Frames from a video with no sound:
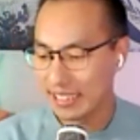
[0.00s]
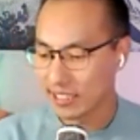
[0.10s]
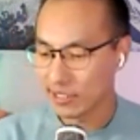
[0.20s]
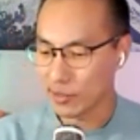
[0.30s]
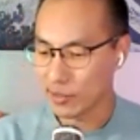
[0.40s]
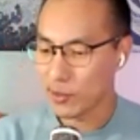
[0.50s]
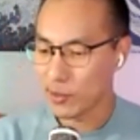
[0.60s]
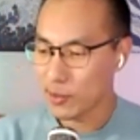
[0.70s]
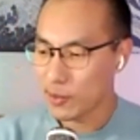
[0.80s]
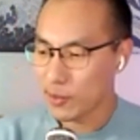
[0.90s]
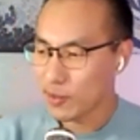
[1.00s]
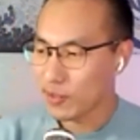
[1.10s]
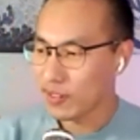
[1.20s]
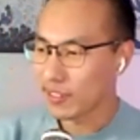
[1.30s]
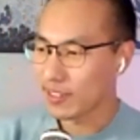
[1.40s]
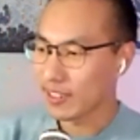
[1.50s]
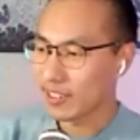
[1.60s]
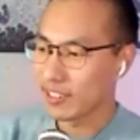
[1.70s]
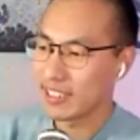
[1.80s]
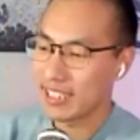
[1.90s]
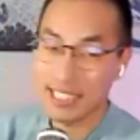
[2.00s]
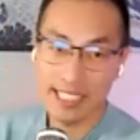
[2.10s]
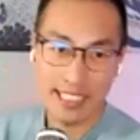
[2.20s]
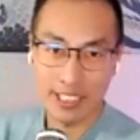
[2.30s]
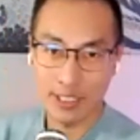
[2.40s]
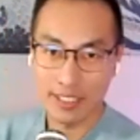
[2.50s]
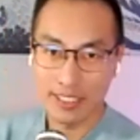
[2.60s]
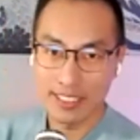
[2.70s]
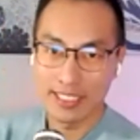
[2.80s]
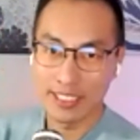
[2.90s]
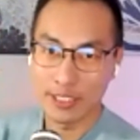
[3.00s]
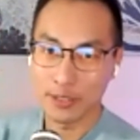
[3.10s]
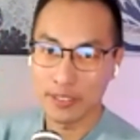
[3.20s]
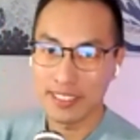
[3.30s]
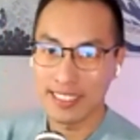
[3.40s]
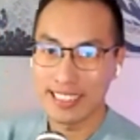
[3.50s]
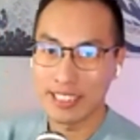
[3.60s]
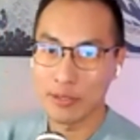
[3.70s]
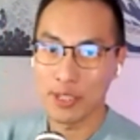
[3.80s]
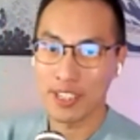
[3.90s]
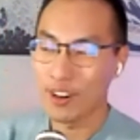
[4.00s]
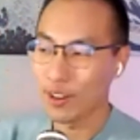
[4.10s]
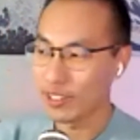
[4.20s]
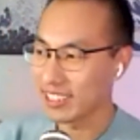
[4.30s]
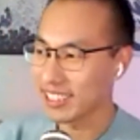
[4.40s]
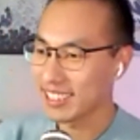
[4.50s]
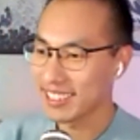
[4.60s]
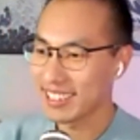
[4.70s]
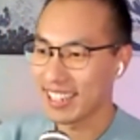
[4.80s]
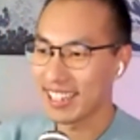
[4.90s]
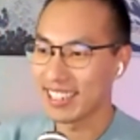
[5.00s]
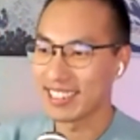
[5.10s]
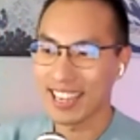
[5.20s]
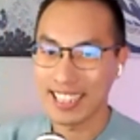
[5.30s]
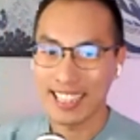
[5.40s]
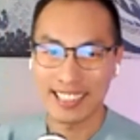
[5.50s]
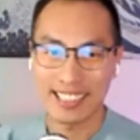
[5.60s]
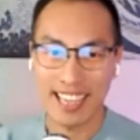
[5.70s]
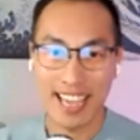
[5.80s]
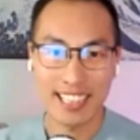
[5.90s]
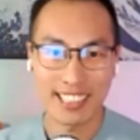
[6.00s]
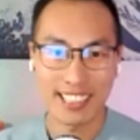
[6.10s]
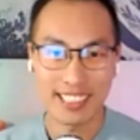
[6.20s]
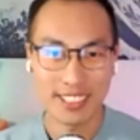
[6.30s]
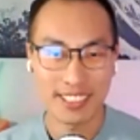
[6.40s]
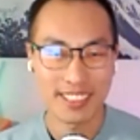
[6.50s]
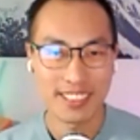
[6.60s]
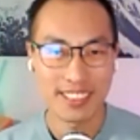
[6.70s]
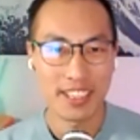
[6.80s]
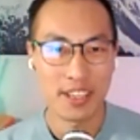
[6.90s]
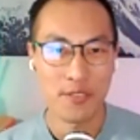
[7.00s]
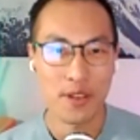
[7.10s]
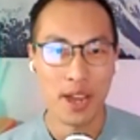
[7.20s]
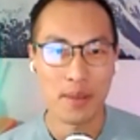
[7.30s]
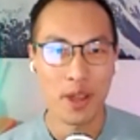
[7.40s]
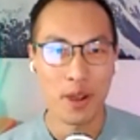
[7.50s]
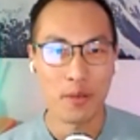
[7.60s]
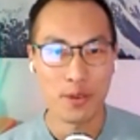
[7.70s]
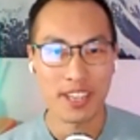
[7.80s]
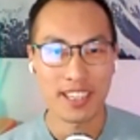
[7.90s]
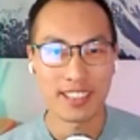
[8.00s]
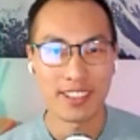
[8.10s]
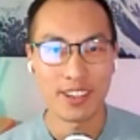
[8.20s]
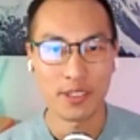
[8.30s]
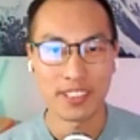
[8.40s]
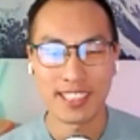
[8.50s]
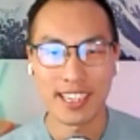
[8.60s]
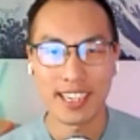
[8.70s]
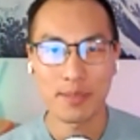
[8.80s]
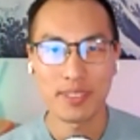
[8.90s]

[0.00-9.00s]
"You are dating an you know a workaholic, and I get anxious if I'm not working all the time."